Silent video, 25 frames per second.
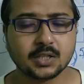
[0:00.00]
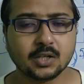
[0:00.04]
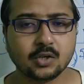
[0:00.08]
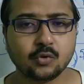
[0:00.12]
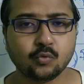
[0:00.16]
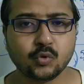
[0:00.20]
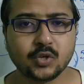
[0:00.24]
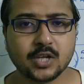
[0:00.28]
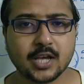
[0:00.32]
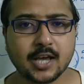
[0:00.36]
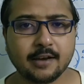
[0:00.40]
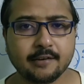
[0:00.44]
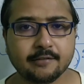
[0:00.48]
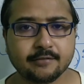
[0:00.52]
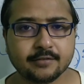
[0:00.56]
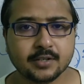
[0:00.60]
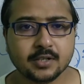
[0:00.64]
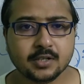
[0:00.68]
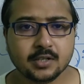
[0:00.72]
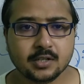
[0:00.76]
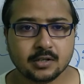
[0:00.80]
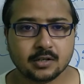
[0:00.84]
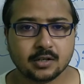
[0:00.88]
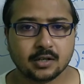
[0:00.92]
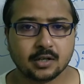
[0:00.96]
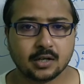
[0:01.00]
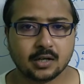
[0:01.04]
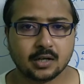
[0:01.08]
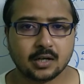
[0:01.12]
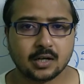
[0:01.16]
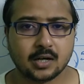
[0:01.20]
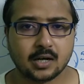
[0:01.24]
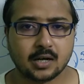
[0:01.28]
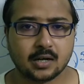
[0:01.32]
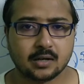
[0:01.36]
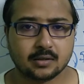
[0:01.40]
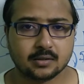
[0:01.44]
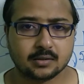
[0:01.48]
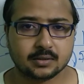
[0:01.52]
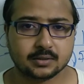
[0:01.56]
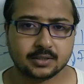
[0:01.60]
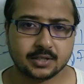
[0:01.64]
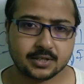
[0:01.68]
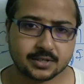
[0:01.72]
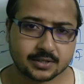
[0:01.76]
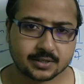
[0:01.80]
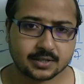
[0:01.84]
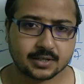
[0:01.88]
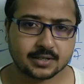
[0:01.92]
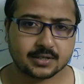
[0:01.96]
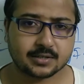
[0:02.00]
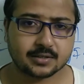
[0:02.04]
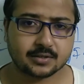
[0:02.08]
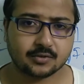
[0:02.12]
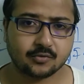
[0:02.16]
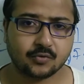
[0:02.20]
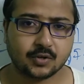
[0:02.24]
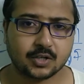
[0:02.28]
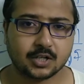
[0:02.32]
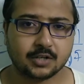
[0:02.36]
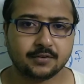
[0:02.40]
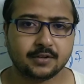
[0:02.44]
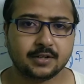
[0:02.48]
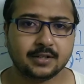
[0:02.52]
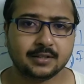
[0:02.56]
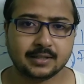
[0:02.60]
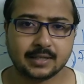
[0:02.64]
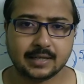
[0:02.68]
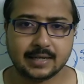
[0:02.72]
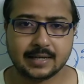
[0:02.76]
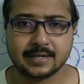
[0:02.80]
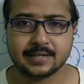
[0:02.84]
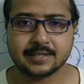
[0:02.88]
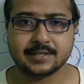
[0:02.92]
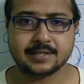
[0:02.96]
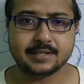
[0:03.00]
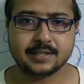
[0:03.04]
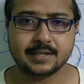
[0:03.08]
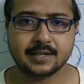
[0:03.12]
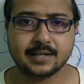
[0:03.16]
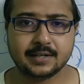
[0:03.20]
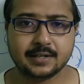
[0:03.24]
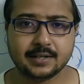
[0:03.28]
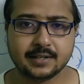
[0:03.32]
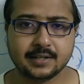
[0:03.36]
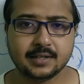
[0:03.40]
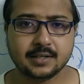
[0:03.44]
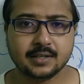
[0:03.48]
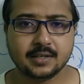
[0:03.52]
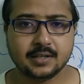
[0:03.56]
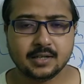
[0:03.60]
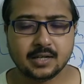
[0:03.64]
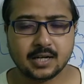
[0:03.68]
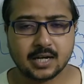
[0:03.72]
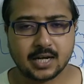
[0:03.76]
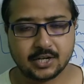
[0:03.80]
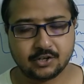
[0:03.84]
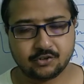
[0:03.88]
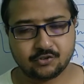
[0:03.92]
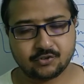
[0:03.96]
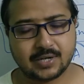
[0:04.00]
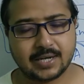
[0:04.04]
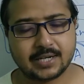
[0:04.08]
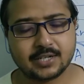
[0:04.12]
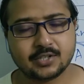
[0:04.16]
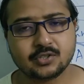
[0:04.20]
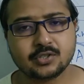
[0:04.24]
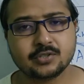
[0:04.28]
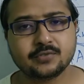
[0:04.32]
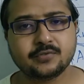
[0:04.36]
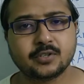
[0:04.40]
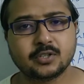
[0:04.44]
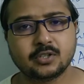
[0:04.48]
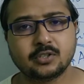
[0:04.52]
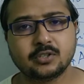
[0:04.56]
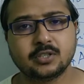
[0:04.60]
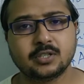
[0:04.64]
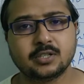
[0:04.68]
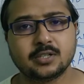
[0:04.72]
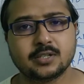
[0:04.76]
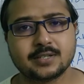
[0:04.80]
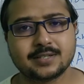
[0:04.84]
We have discussed whatever in the NCERT. I tried to follow the